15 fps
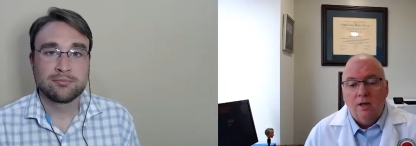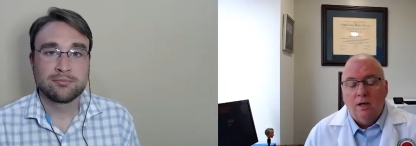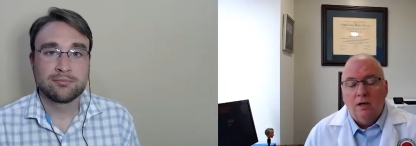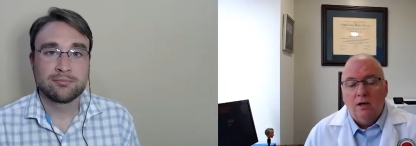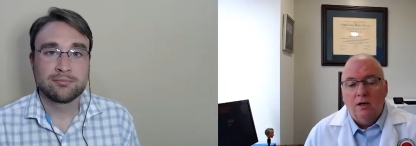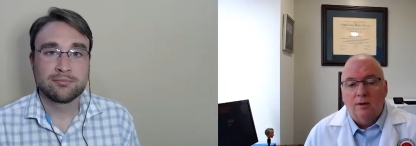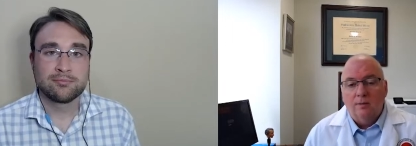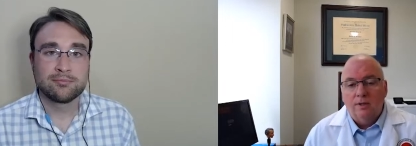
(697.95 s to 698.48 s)

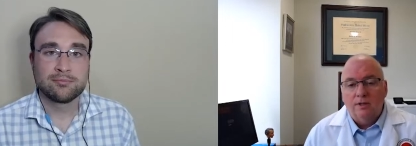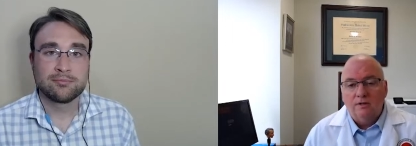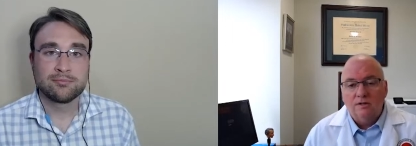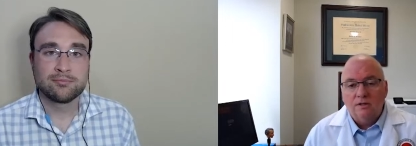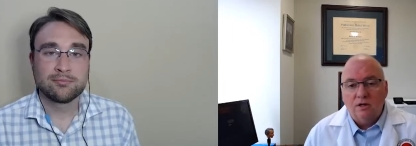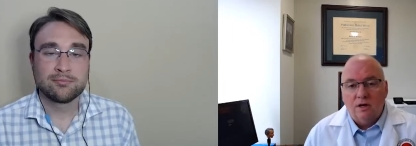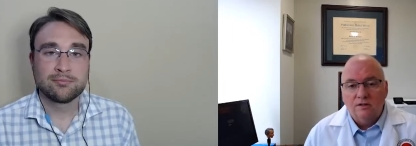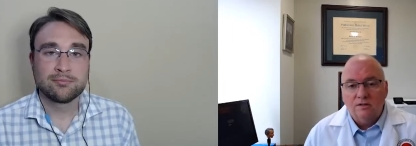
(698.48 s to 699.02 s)
Speaker 1: Um, it
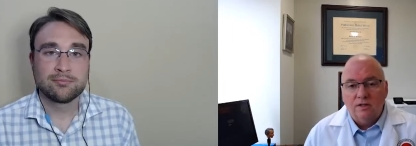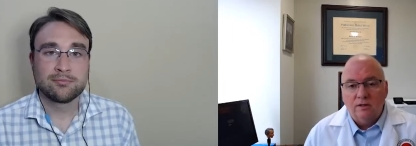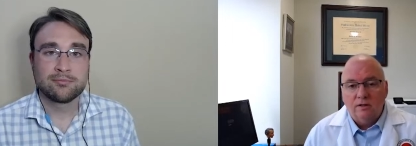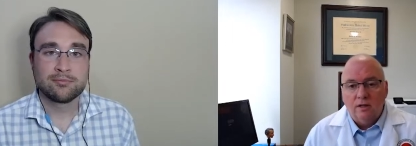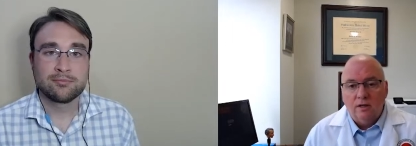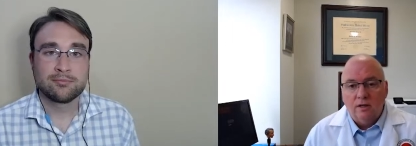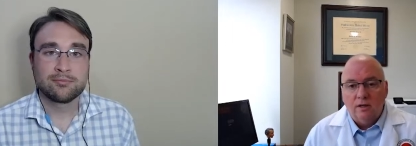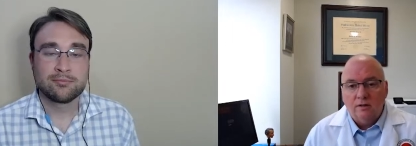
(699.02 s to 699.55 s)
doesn't cost
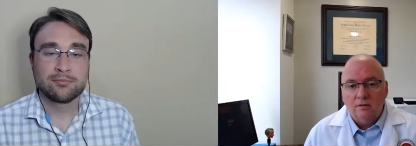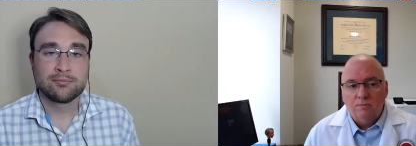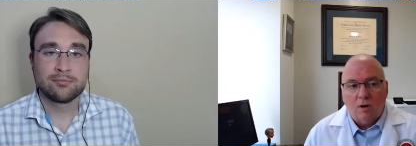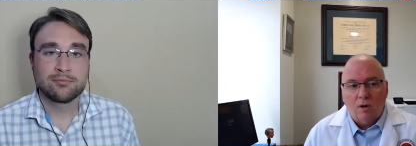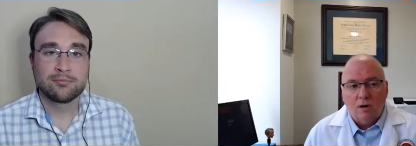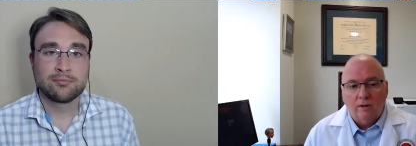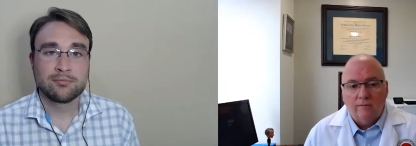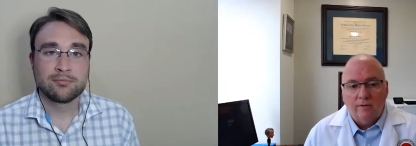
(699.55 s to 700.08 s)
anything. It's
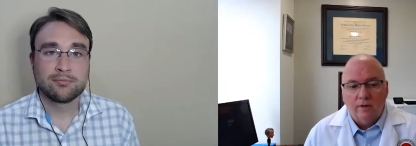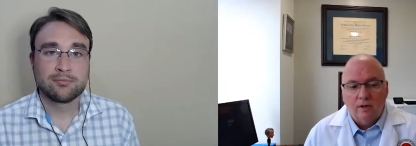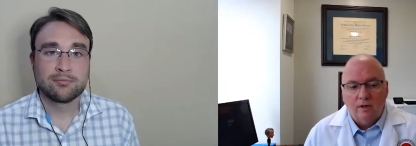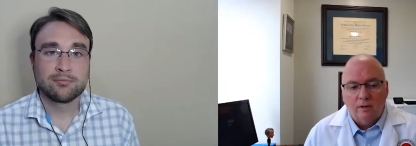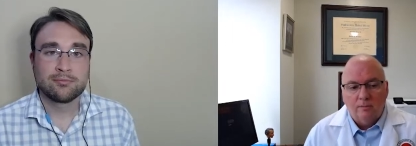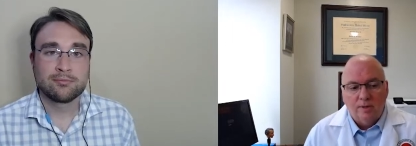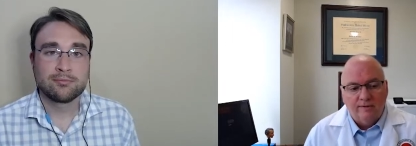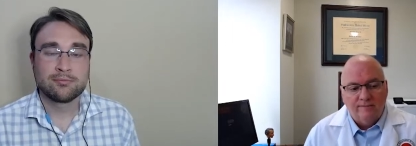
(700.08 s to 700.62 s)
part of the,
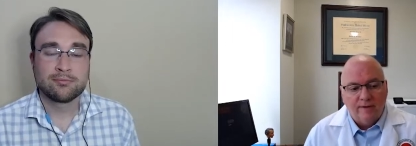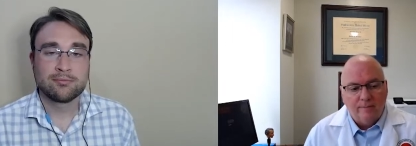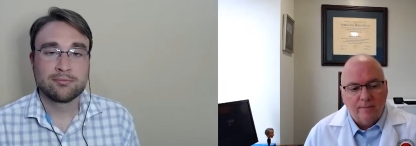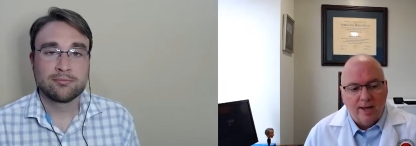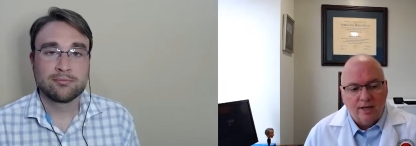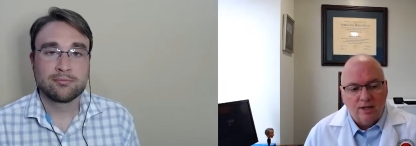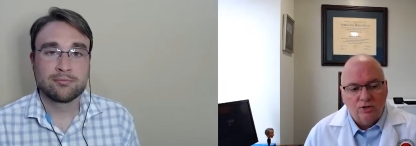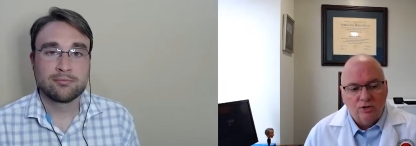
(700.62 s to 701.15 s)
the benefit
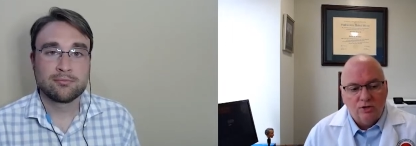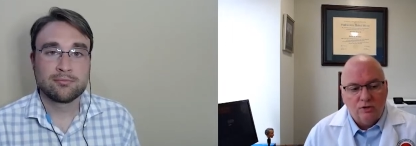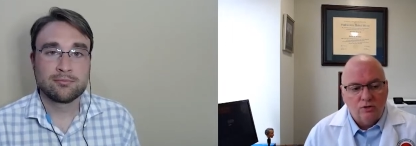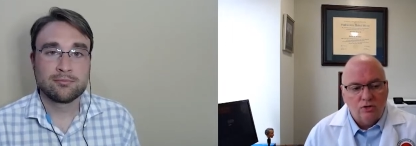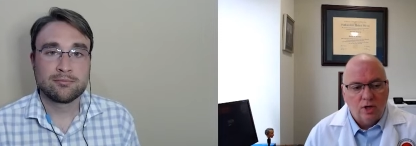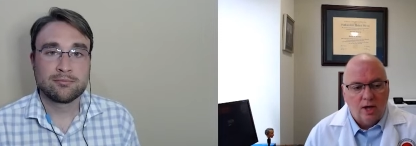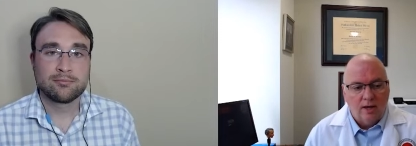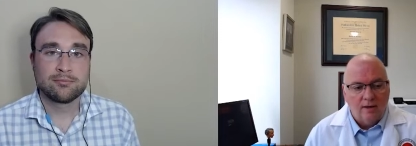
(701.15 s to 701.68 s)
package that
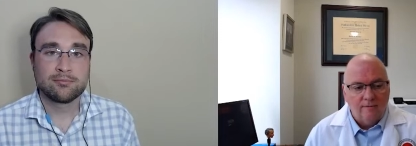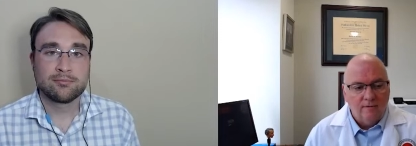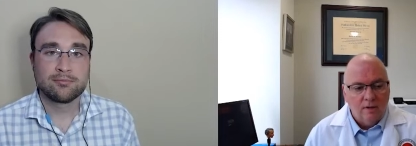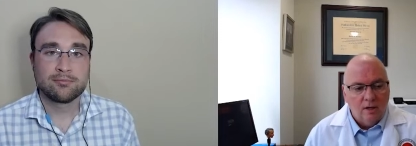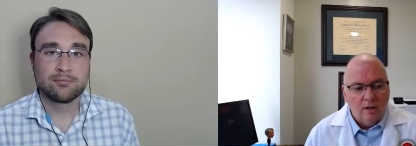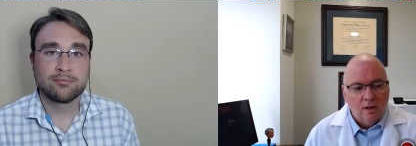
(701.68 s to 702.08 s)
you have.